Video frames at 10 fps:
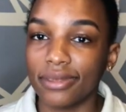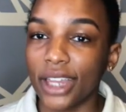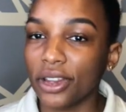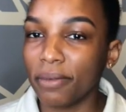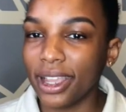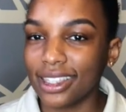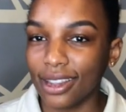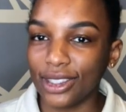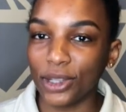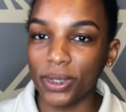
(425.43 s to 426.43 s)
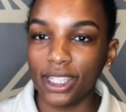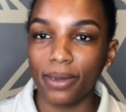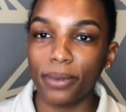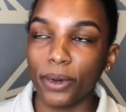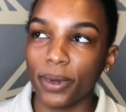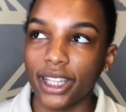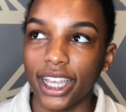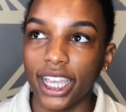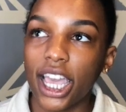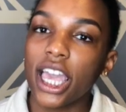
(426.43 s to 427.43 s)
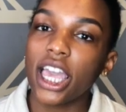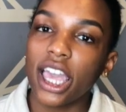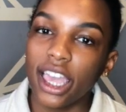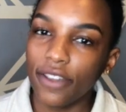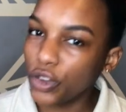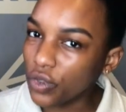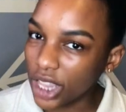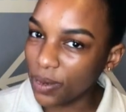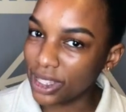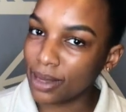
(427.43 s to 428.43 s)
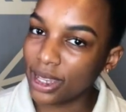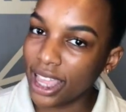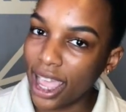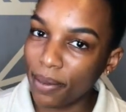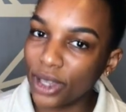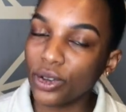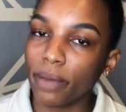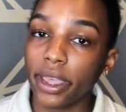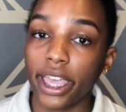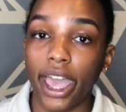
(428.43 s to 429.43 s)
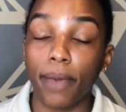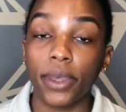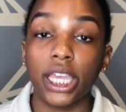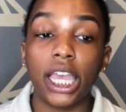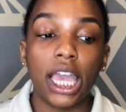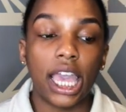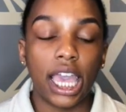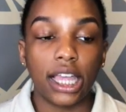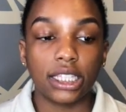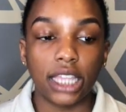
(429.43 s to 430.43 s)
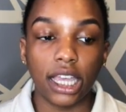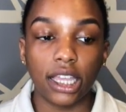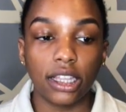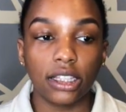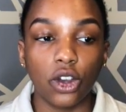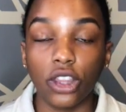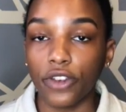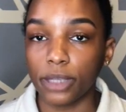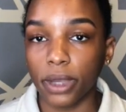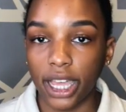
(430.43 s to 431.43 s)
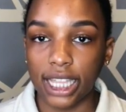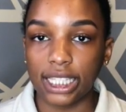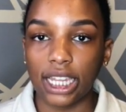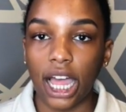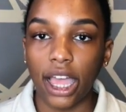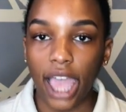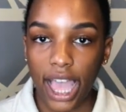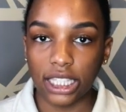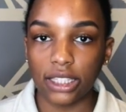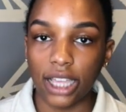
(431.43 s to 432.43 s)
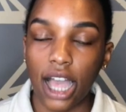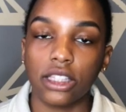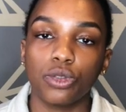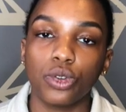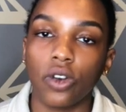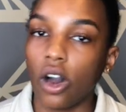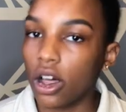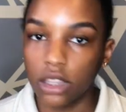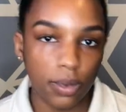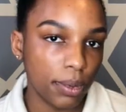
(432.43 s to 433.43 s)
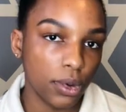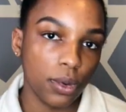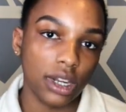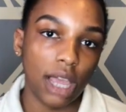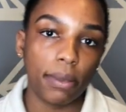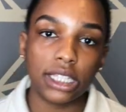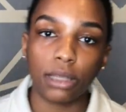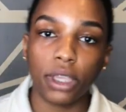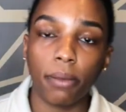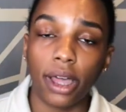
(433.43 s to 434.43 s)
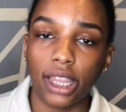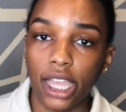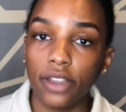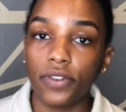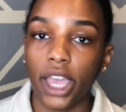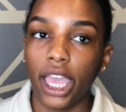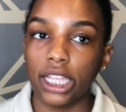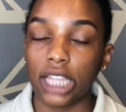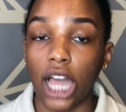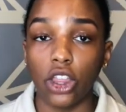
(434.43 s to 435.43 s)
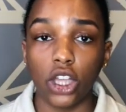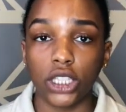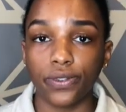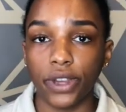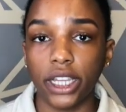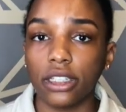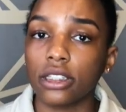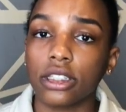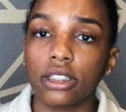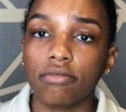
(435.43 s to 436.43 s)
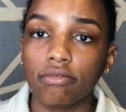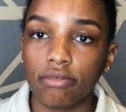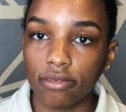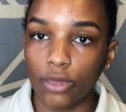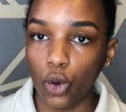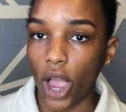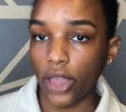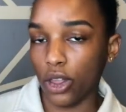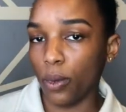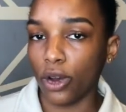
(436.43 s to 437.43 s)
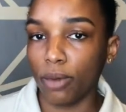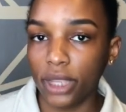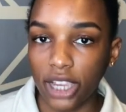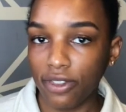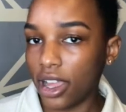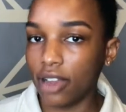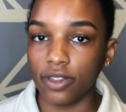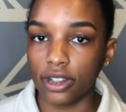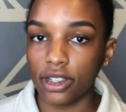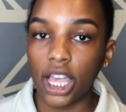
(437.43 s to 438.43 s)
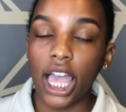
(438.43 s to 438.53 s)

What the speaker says: I know it may sound stupid to people, but like, if you really want something to happen, you can make it happen. The first part, like I said, I asked God to remove all the people who were not meant to be in my life. And I lost friends who I thought were going to be here forever.